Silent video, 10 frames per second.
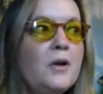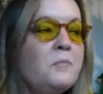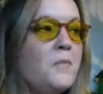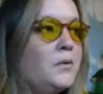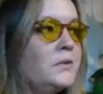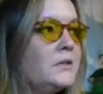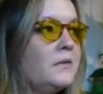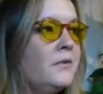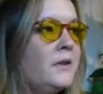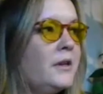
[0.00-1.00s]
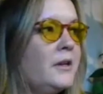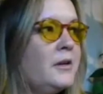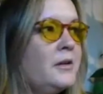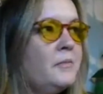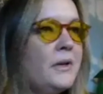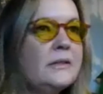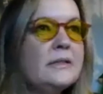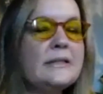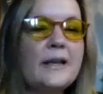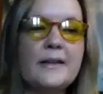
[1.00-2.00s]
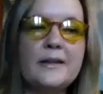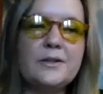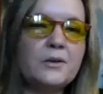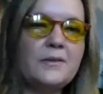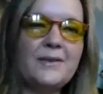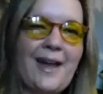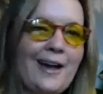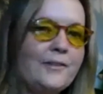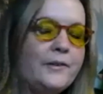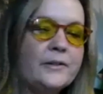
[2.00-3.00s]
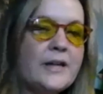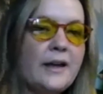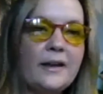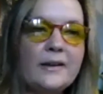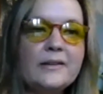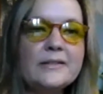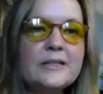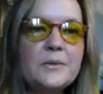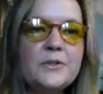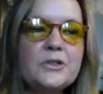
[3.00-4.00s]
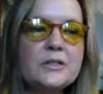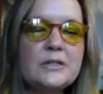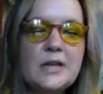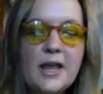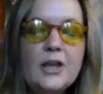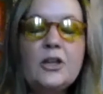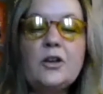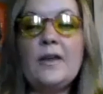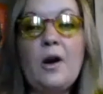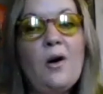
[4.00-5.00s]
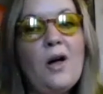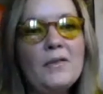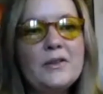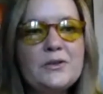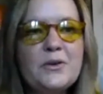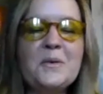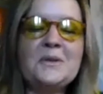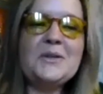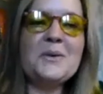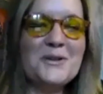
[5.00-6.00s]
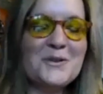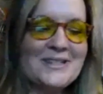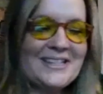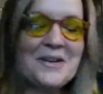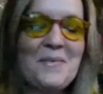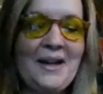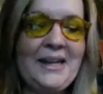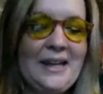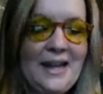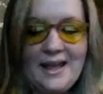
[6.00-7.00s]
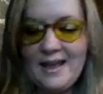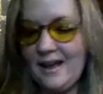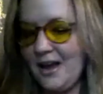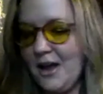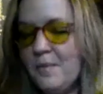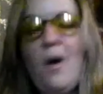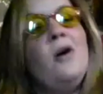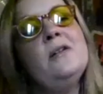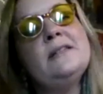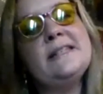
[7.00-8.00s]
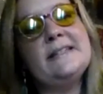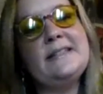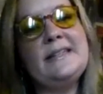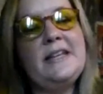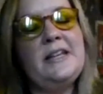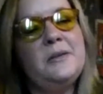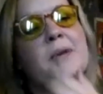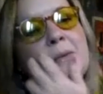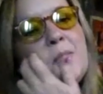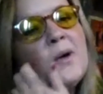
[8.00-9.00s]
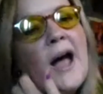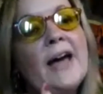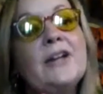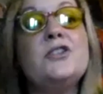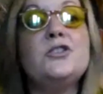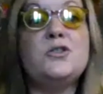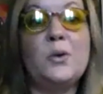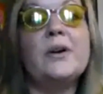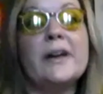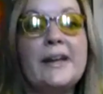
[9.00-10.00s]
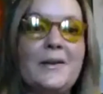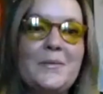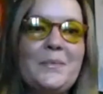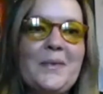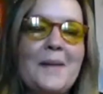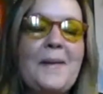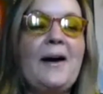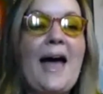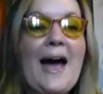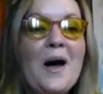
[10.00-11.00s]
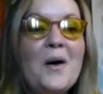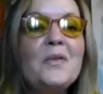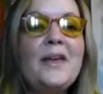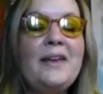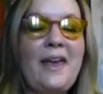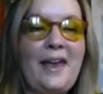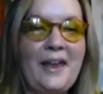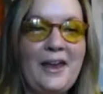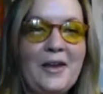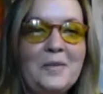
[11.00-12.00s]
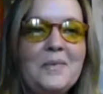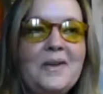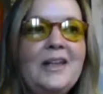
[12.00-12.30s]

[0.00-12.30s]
Most of them said they don't even advertise. It was just, they all have a story. What was so interesting about it, all 16 people had a story about how they came